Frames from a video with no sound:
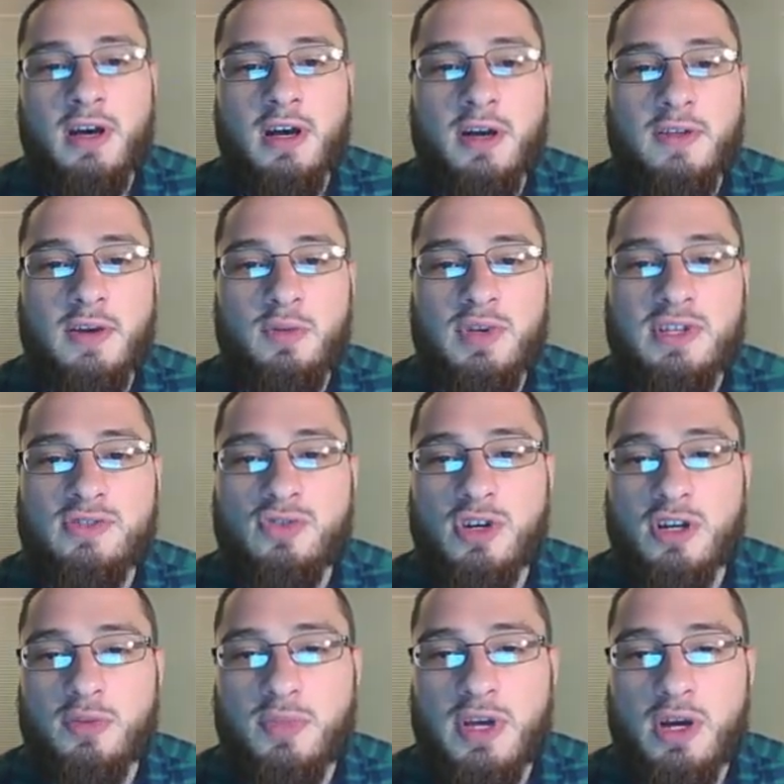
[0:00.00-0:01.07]
uh, that we can
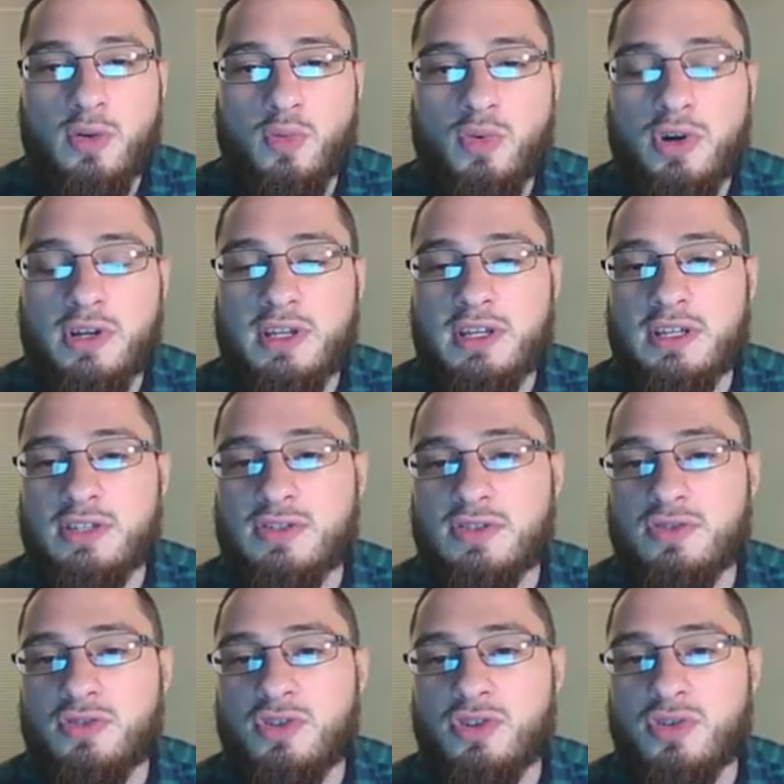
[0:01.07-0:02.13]
talk about one
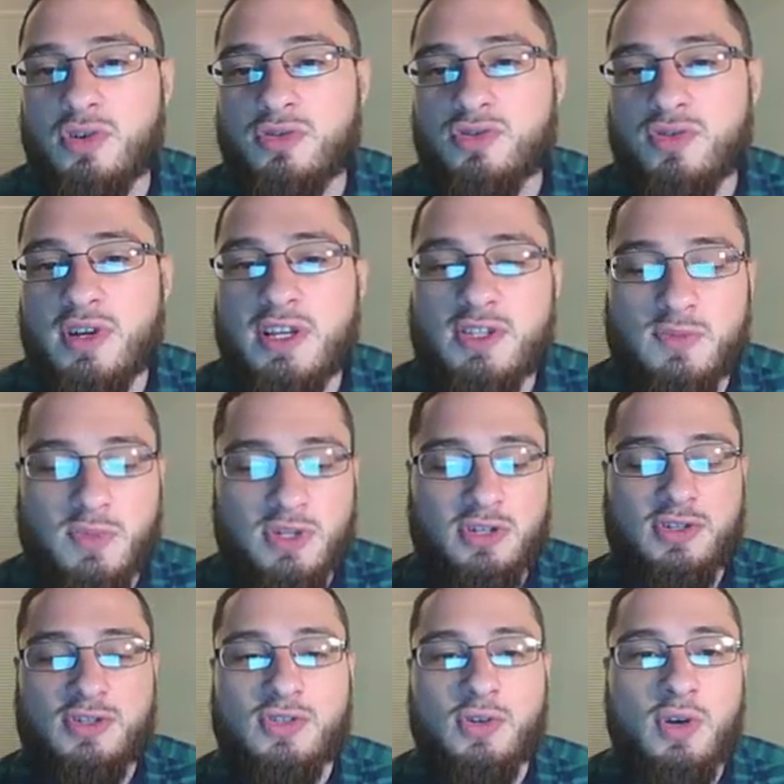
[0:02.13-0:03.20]
is
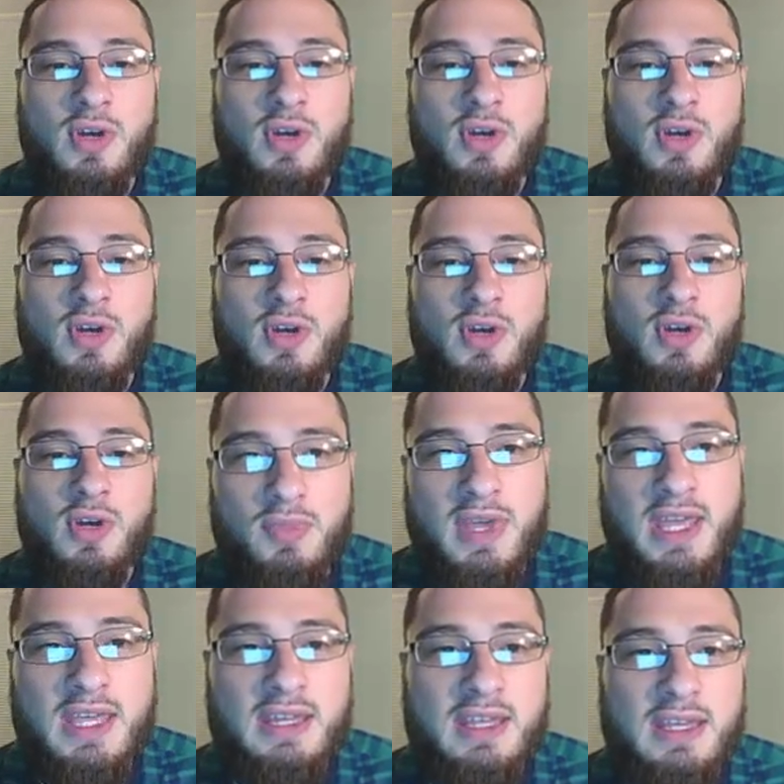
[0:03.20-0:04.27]
neurotransmitters so they are
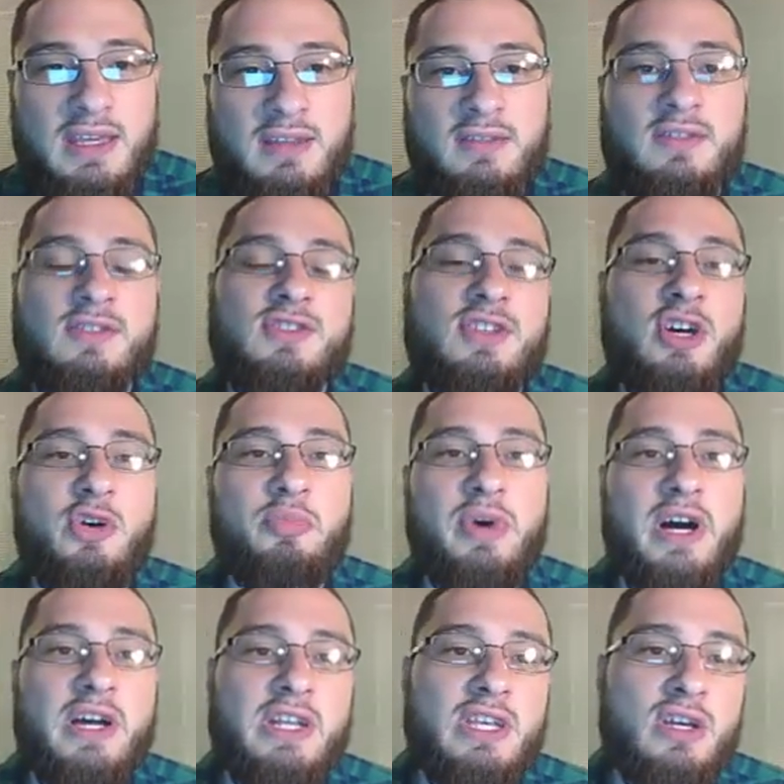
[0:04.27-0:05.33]
made in the cell
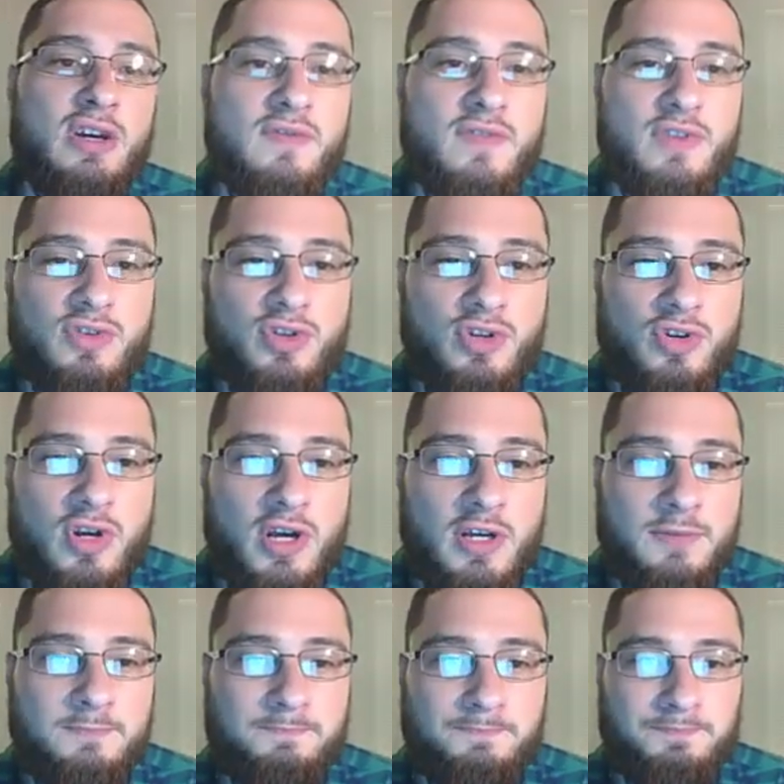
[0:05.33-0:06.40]
body of the
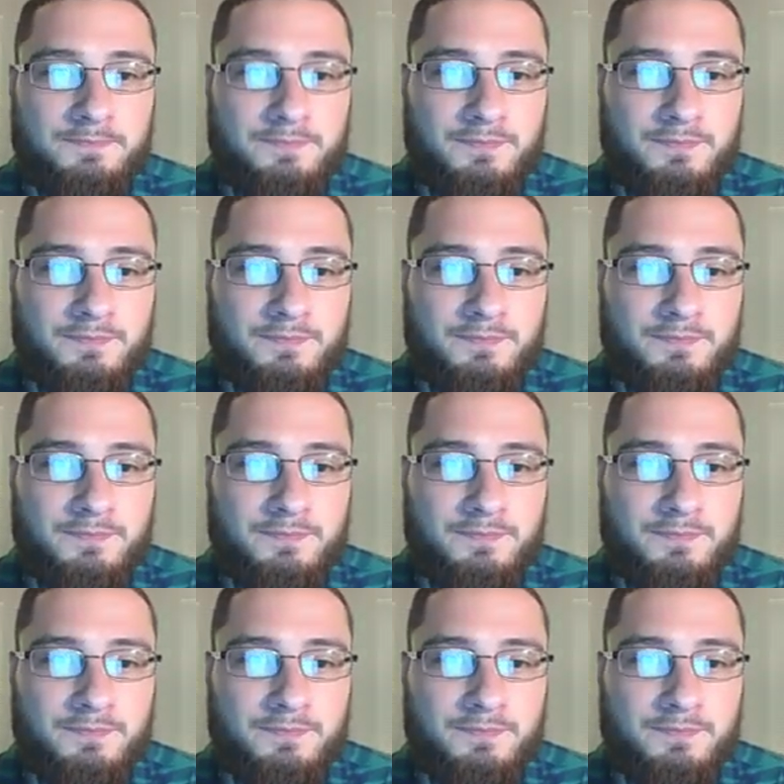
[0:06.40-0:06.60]
neuron